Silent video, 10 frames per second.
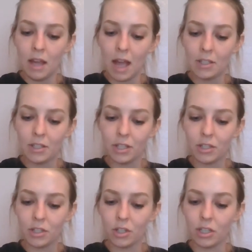I
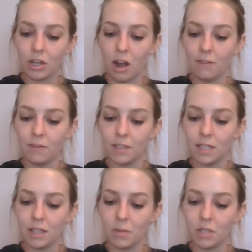didn't turn it off
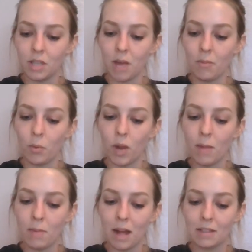till it was up
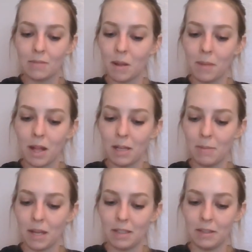way past my belly
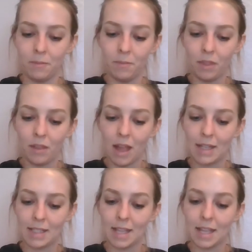button.
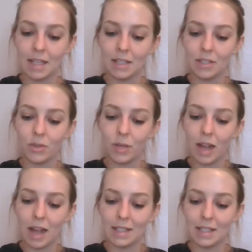I sank into
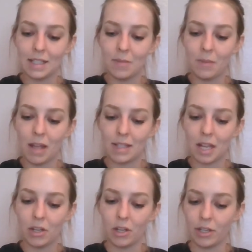it as deep as
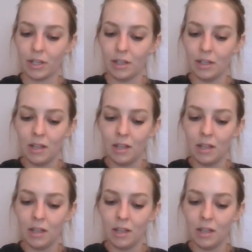I could.